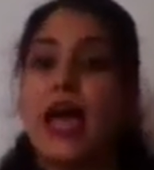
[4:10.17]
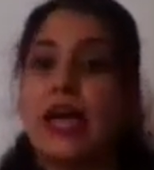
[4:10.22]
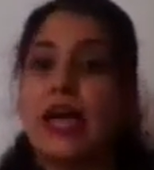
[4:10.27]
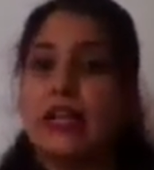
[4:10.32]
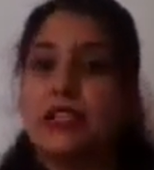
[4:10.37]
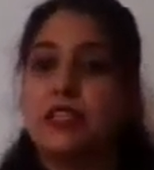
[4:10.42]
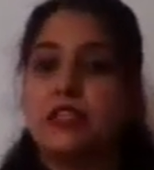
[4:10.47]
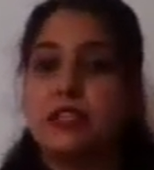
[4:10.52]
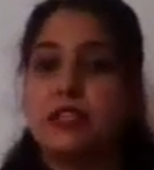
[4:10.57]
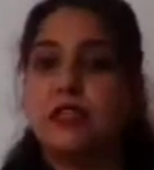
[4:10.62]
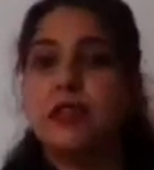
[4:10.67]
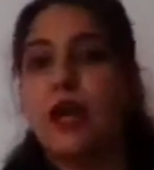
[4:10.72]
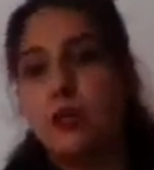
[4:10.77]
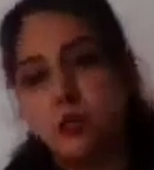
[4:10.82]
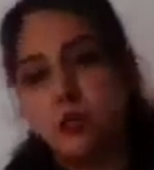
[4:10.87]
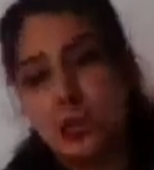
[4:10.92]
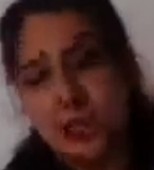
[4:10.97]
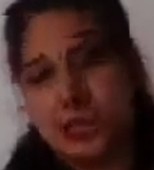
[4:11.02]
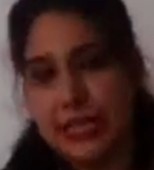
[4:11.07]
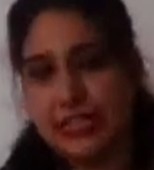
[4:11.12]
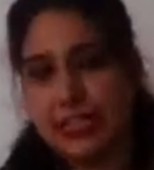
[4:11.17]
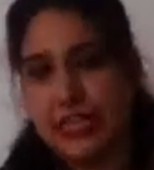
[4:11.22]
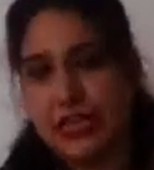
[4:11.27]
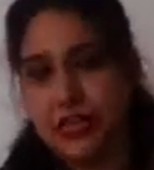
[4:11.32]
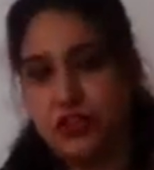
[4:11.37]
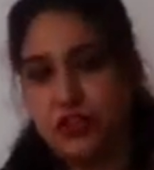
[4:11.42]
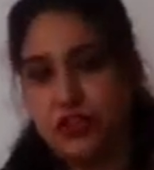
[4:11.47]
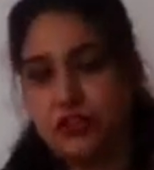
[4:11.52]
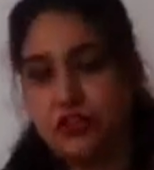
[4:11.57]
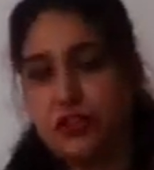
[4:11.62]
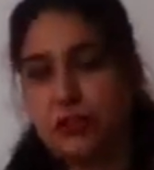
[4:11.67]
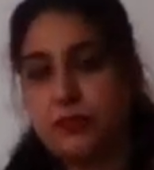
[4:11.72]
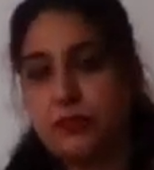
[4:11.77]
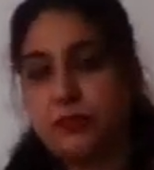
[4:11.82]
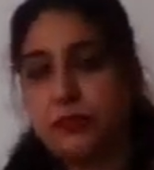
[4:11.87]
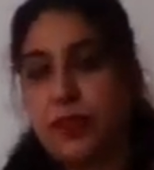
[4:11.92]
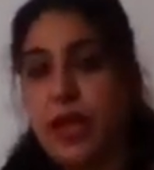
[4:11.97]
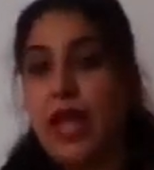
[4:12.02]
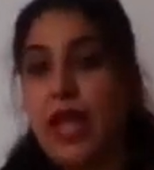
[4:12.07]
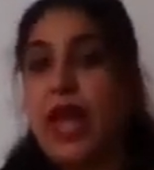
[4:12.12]
and counseling sessions.
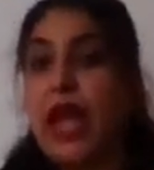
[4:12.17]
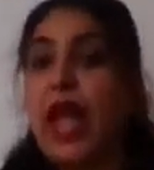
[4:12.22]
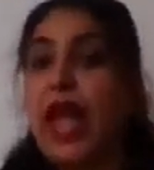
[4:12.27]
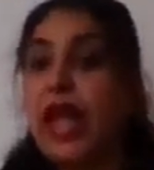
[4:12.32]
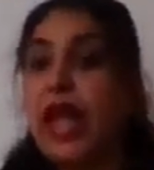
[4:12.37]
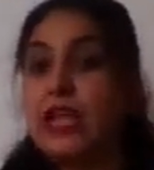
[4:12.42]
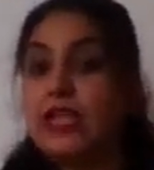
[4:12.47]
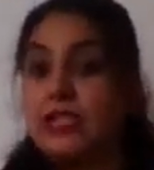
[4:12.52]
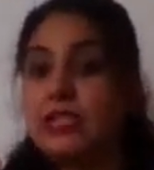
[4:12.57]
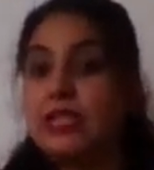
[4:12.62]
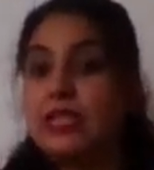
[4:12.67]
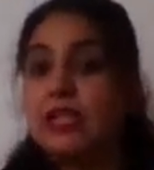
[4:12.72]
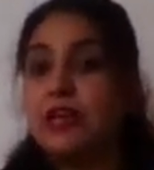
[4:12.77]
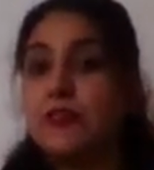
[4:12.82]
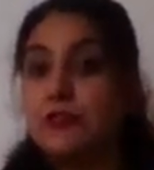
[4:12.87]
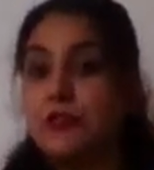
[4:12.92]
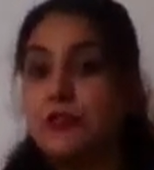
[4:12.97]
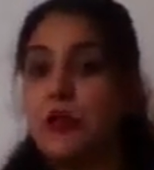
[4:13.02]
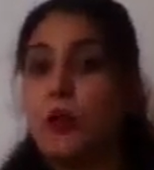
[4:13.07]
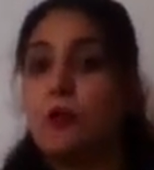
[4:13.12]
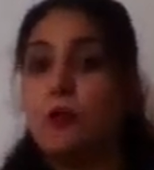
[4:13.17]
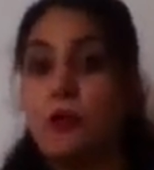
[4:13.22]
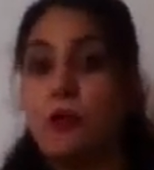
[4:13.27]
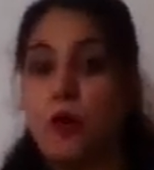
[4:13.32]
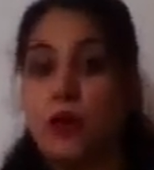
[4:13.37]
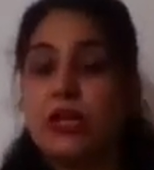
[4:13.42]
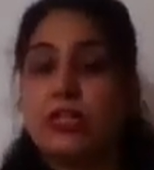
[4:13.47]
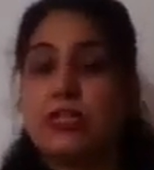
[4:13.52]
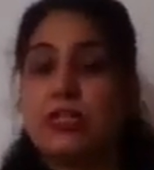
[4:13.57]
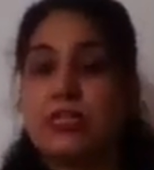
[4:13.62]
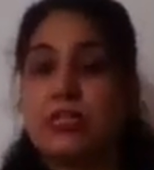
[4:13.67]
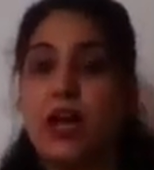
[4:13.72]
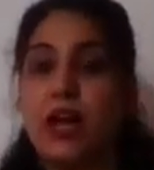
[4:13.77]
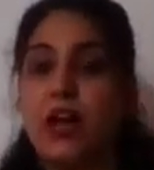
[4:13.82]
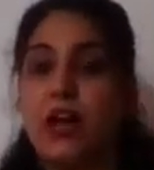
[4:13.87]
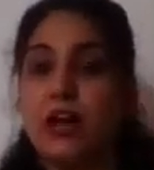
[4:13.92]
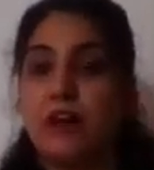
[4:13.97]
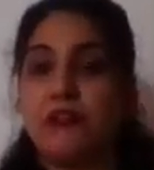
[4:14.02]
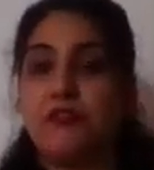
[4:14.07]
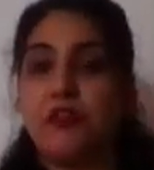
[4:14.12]
And if your points
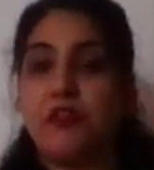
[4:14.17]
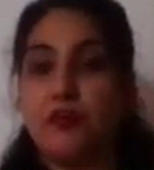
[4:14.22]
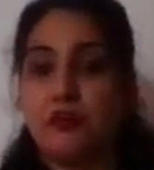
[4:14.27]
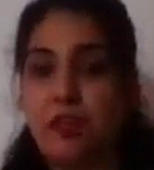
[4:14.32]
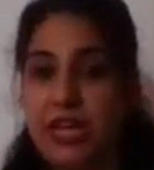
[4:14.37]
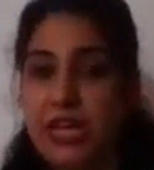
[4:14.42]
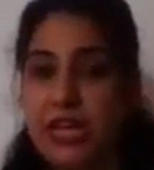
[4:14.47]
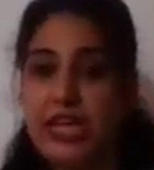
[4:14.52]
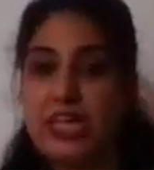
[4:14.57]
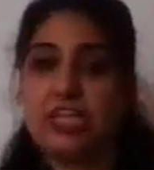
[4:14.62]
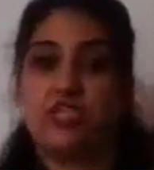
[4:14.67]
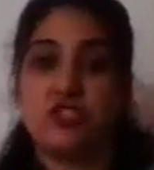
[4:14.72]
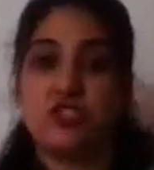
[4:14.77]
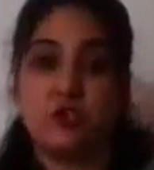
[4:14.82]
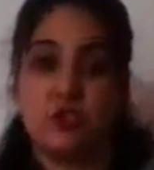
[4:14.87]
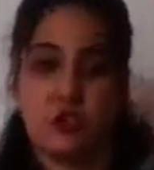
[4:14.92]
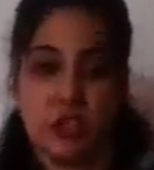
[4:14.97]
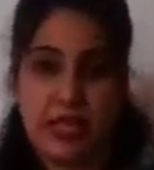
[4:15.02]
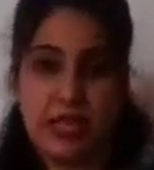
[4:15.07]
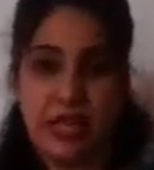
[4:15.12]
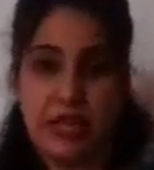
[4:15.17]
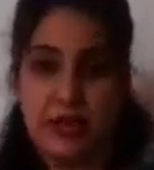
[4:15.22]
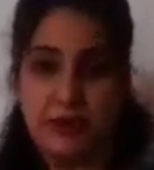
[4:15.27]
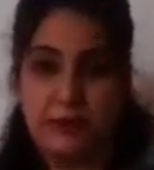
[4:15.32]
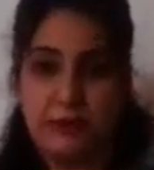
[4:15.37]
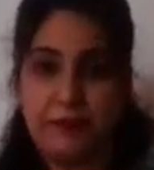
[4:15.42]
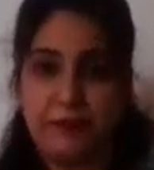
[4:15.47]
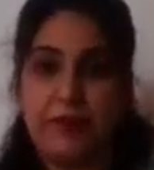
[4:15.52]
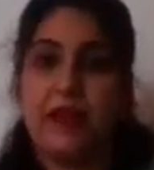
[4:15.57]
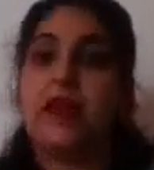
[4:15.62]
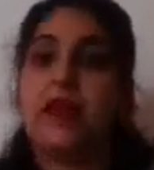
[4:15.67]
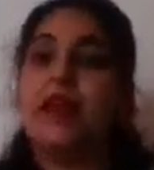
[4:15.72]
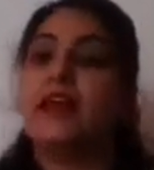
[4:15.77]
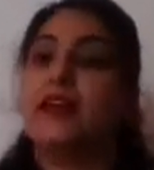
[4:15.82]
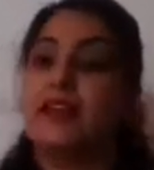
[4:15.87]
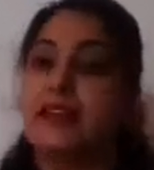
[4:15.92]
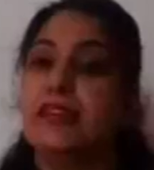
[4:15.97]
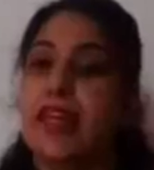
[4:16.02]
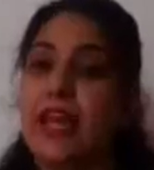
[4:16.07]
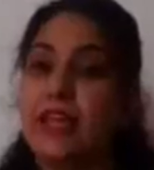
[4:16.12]
are from 8 to 10,
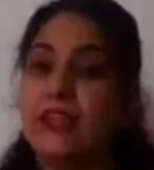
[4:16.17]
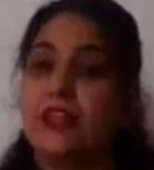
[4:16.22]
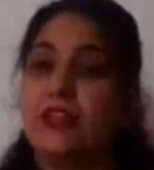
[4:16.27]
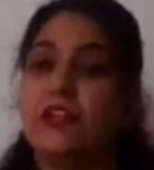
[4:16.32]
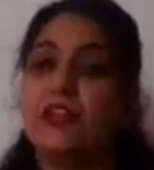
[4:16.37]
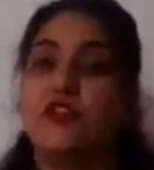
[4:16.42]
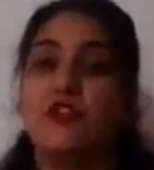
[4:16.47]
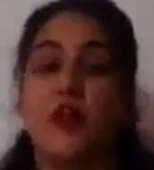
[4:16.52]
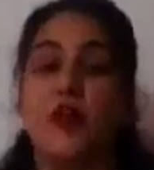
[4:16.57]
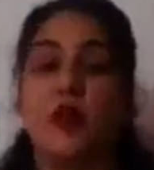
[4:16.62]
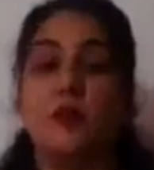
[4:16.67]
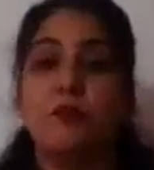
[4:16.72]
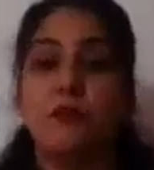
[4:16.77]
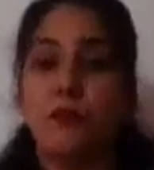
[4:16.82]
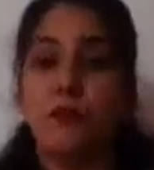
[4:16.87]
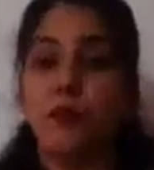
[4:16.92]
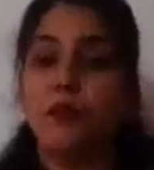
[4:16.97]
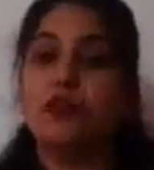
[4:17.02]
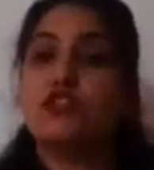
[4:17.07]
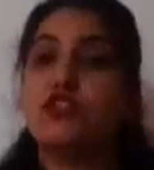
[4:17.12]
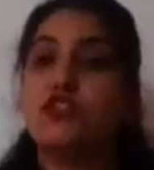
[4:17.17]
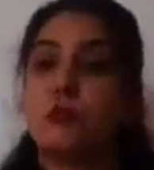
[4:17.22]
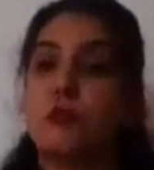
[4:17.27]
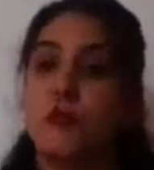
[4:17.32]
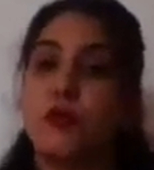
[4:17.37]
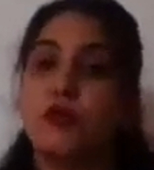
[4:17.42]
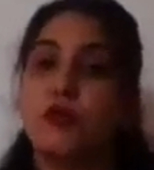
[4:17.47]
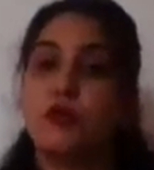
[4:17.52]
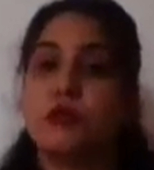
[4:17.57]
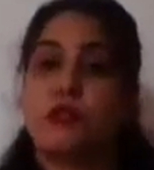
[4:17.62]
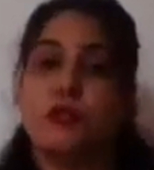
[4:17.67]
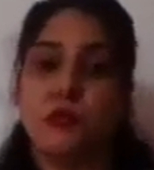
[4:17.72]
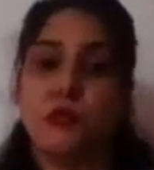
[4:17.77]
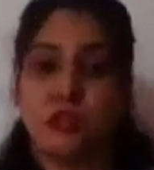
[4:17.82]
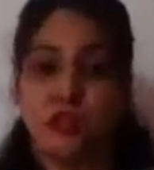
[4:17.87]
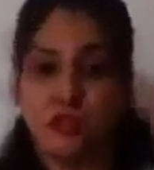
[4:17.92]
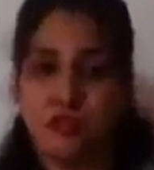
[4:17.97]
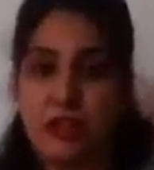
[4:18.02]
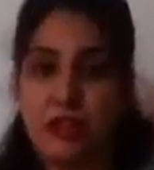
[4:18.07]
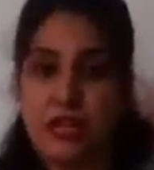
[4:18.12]
then you are most prone to
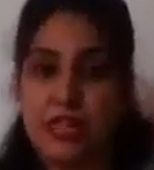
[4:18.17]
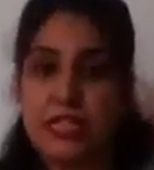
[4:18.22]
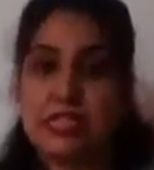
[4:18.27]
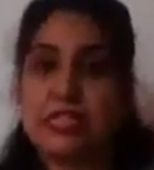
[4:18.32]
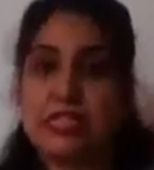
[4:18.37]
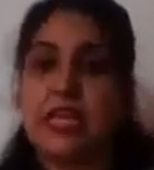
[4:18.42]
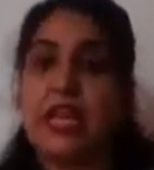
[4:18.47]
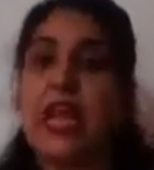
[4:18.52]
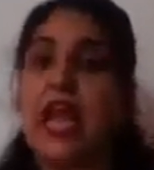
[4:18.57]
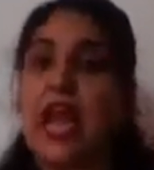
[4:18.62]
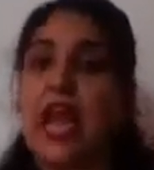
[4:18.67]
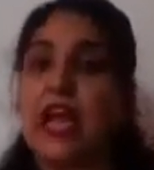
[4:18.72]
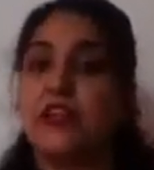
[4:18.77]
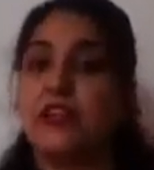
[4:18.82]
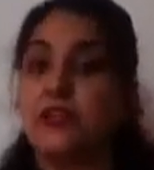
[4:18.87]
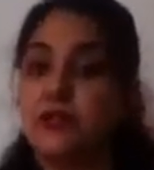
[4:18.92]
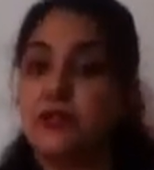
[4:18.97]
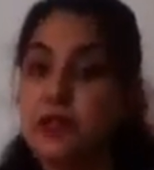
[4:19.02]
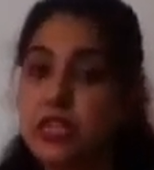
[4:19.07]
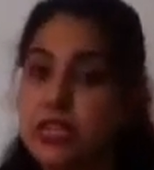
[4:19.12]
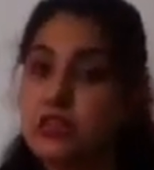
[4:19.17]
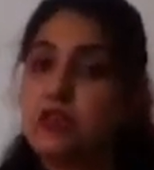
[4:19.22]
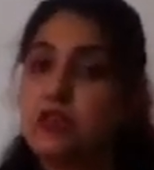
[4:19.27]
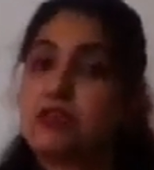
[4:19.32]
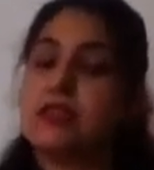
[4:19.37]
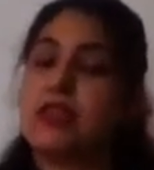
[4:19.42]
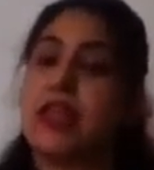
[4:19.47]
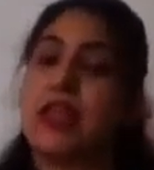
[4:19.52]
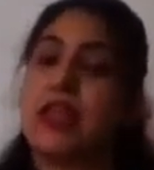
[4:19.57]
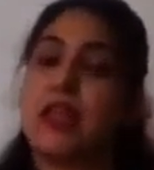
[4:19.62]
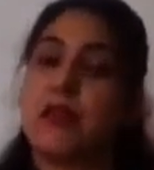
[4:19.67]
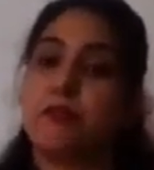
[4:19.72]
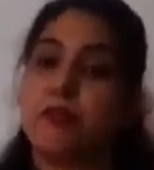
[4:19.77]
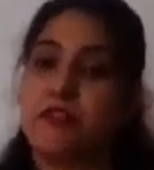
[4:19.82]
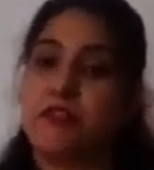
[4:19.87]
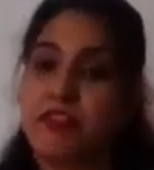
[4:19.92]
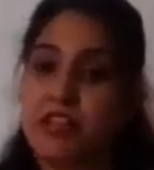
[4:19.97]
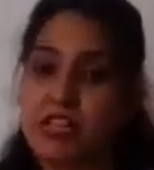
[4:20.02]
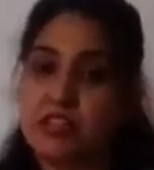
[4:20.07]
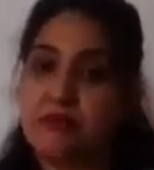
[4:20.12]
stress and you need to take
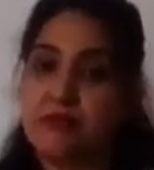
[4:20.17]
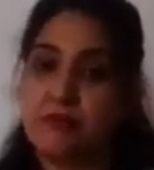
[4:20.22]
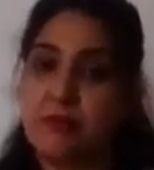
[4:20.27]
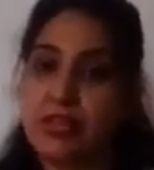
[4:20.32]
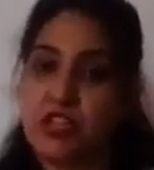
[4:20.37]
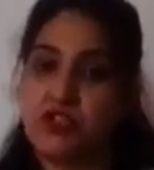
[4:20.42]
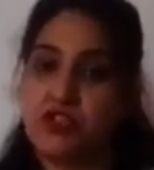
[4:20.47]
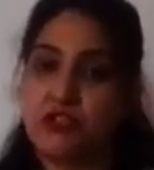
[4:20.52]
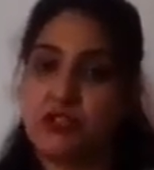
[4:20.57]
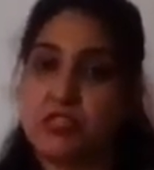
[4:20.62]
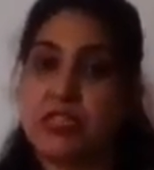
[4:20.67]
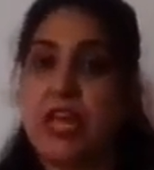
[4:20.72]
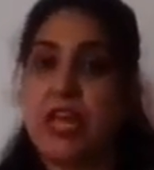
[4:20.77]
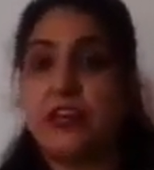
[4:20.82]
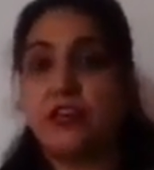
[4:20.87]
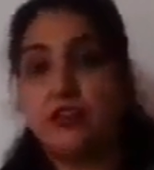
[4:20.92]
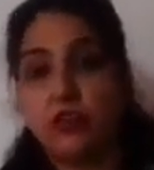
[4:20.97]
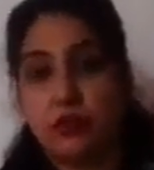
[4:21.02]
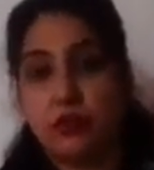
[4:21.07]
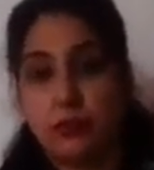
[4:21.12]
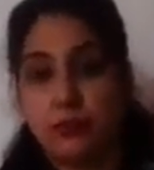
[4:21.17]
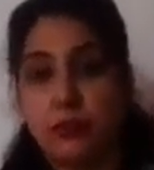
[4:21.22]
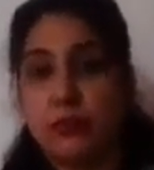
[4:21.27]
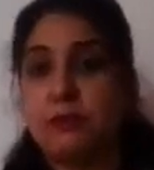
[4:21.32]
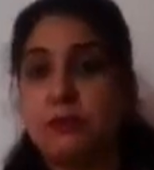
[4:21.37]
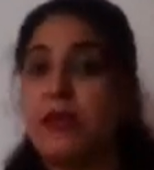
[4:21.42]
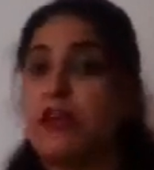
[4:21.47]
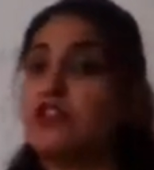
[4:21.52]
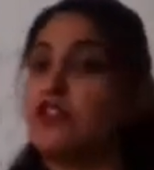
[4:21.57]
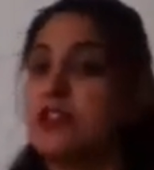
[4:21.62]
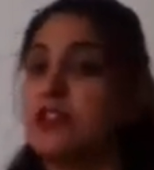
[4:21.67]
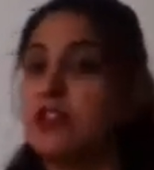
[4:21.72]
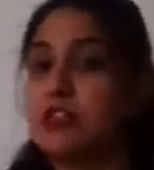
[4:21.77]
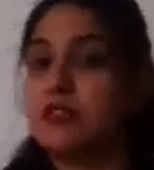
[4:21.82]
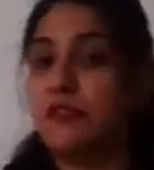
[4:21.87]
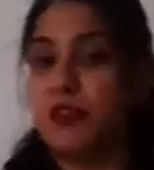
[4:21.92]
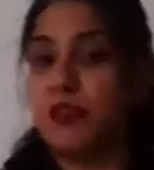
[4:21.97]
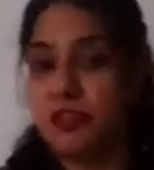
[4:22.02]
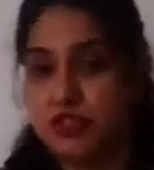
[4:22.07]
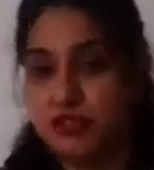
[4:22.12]
preventive measures and curable
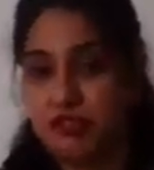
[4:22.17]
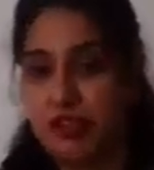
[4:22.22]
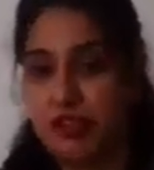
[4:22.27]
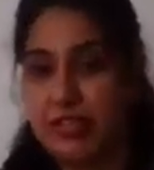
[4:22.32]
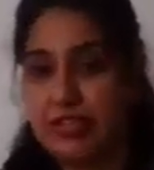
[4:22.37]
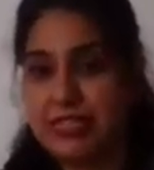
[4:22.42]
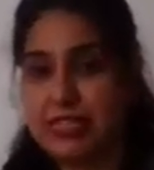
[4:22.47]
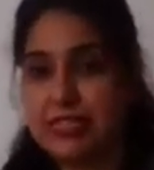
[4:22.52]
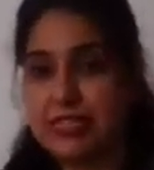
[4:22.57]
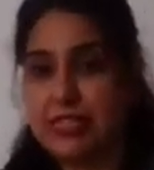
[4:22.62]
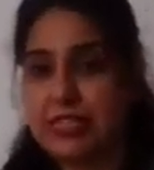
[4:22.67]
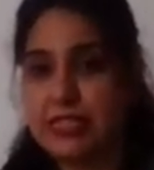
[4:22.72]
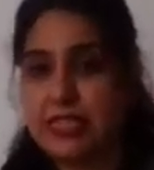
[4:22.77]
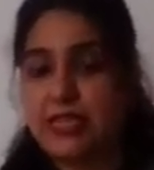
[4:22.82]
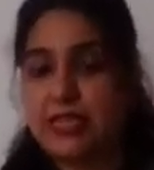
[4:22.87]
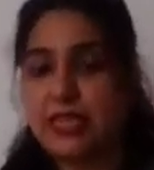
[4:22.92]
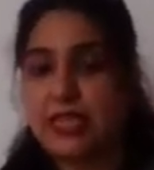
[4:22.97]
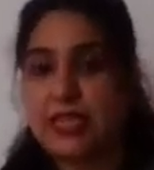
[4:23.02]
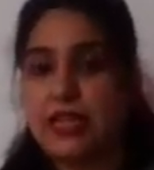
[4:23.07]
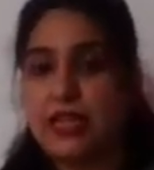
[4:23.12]
measures for stress.